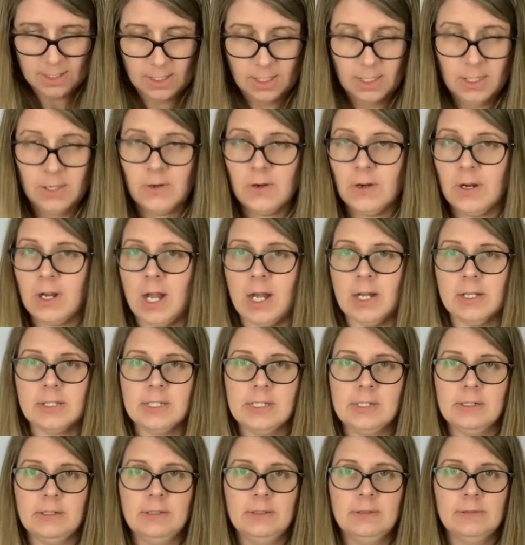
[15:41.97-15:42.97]
in her
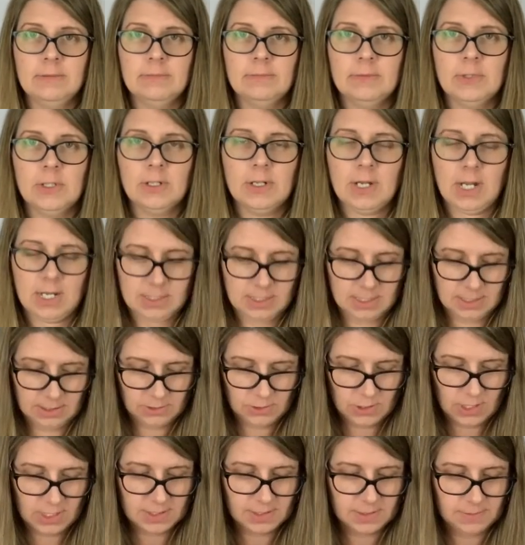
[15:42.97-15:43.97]
cocktail, her cocktail
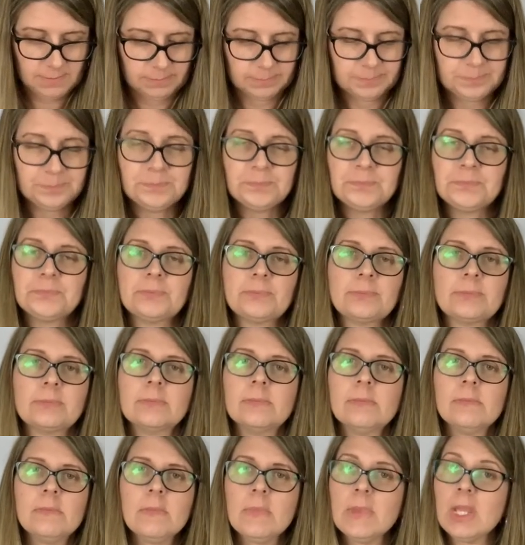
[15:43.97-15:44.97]
dress.
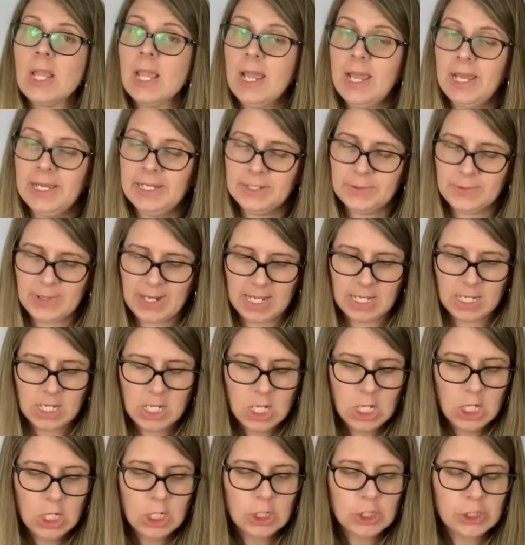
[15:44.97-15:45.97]
Anyway,
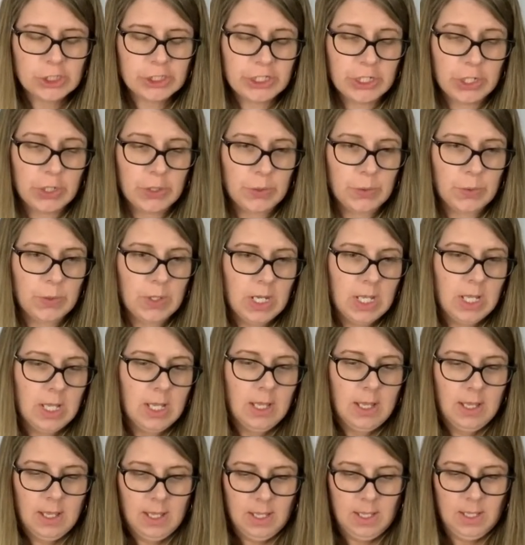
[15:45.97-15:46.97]
so
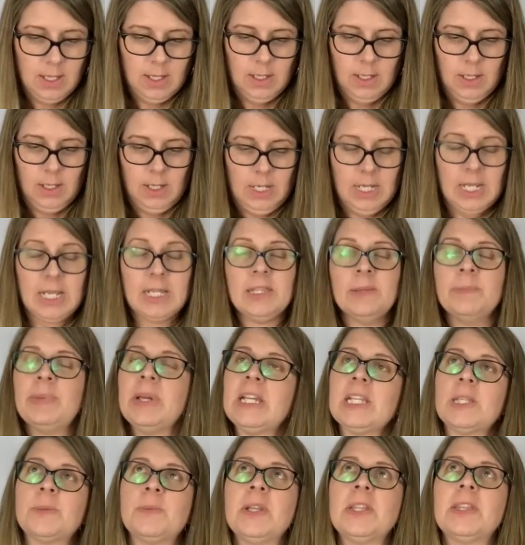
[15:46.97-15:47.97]
in the
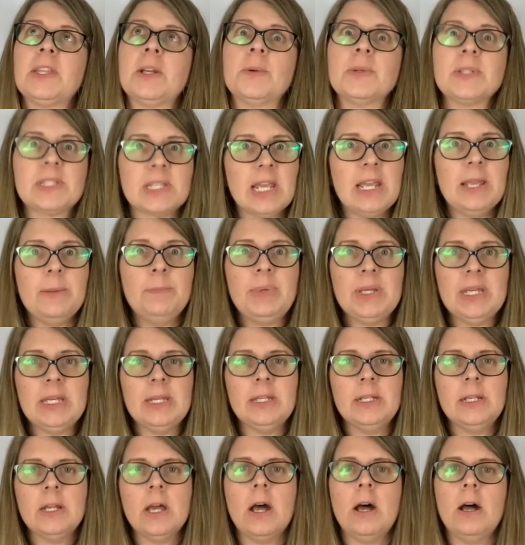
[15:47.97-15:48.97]
basement, there was a
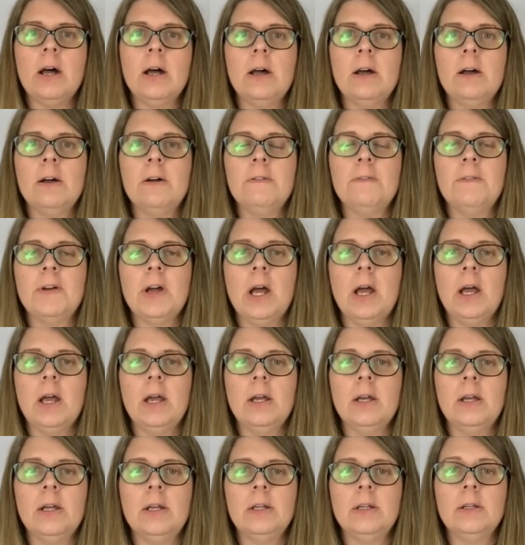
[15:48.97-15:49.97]
bin of
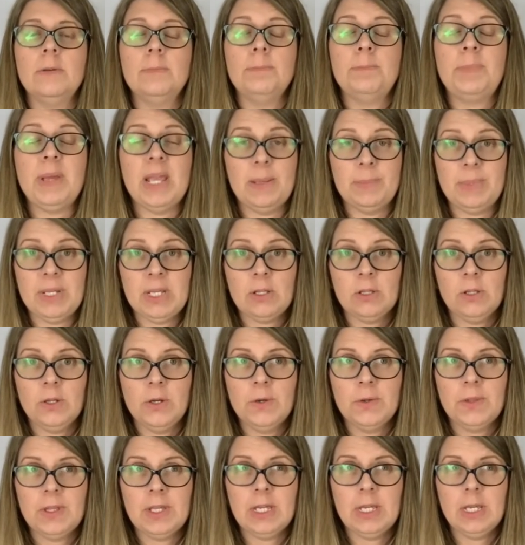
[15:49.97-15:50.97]
baby
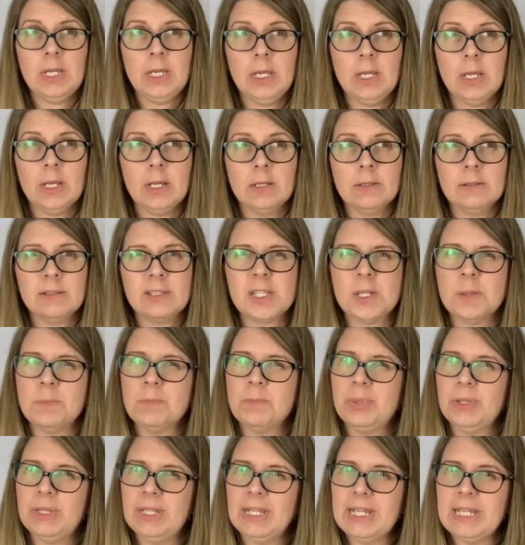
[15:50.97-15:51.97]
clothing, some
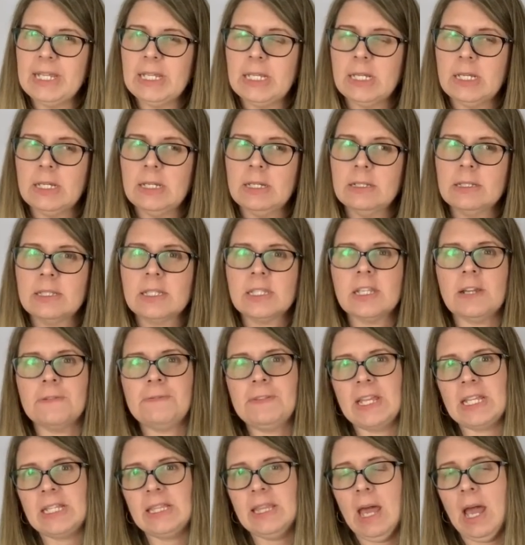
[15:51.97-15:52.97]
blankets,
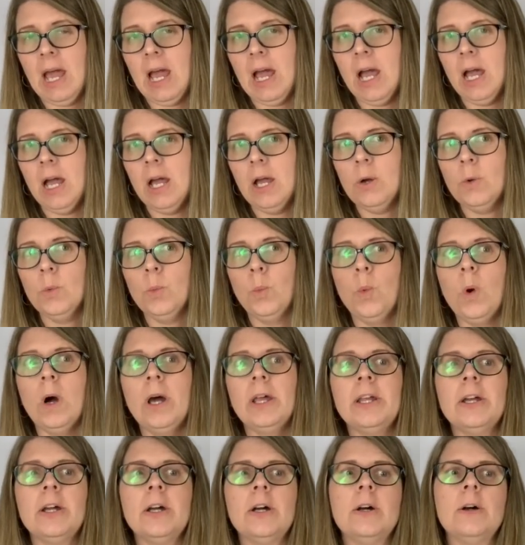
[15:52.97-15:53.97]
stuff like that.
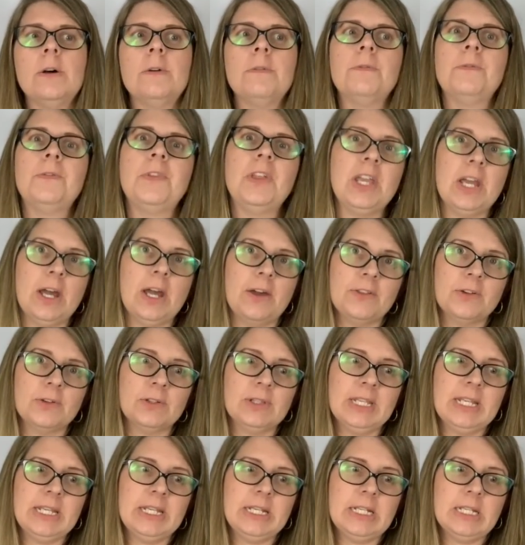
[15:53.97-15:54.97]
One of the other
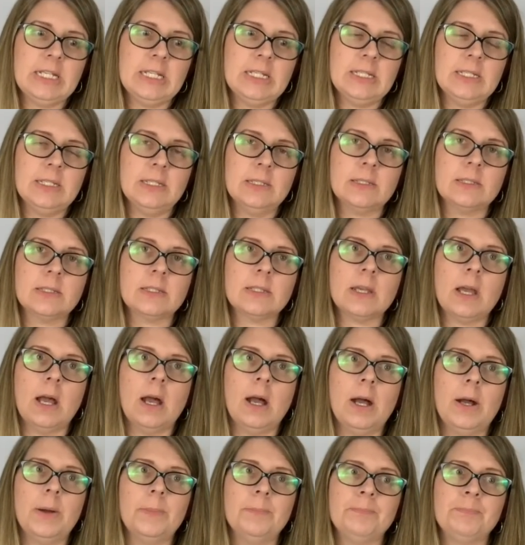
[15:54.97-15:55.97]
ladies,
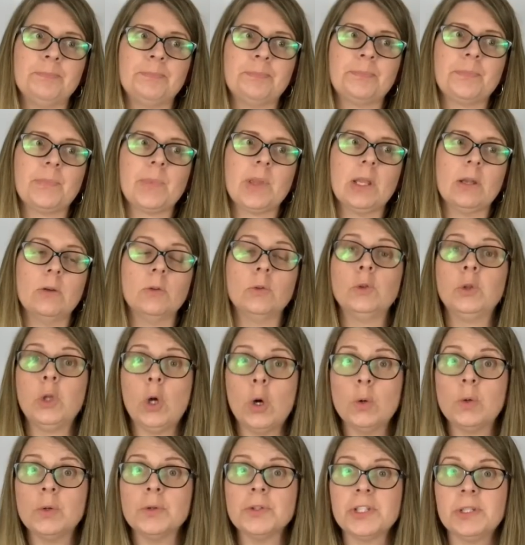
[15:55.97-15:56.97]
um,
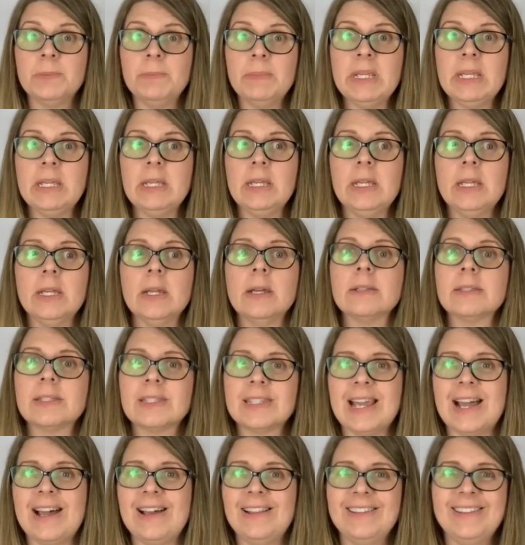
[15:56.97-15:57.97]
local to me,
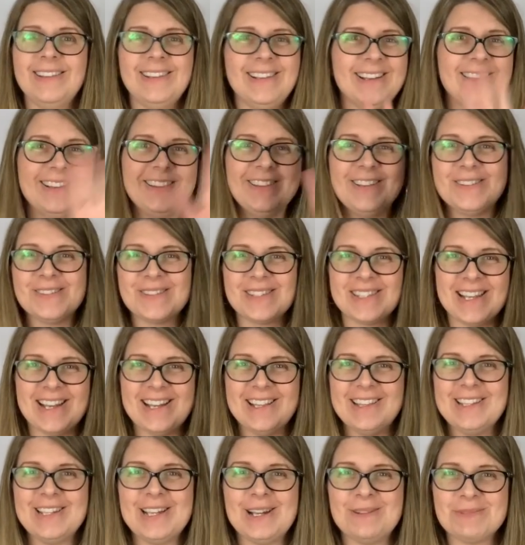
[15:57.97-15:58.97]
Sally, hello,
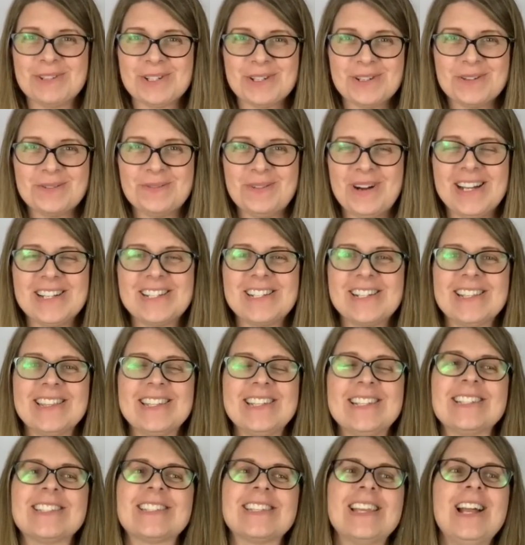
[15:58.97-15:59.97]
Sally, I'm sure you're watching
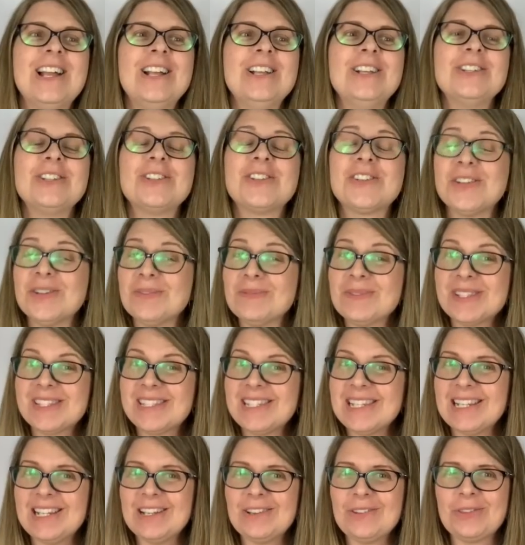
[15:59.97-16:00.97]
this. She was
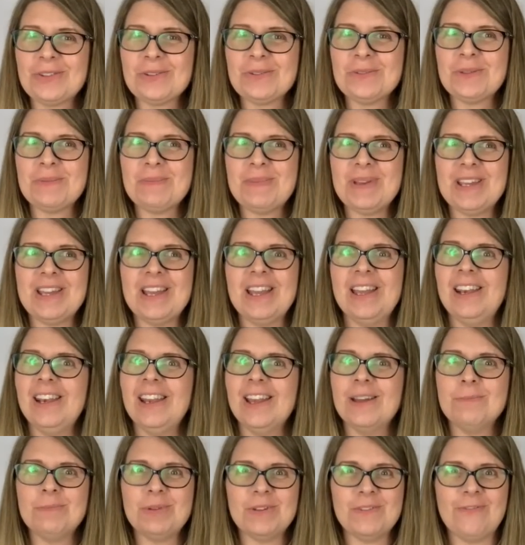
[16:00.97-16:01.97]
digging through the bin
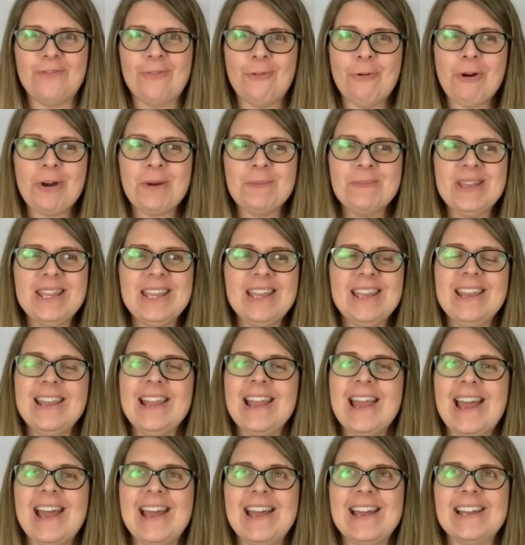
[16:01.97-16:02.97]
before me
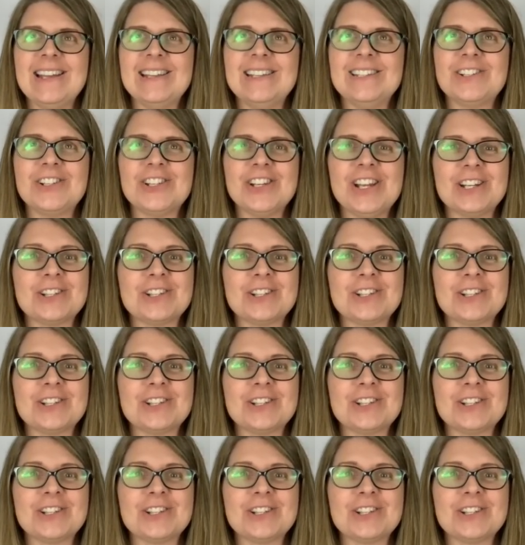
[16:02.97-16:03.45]
and she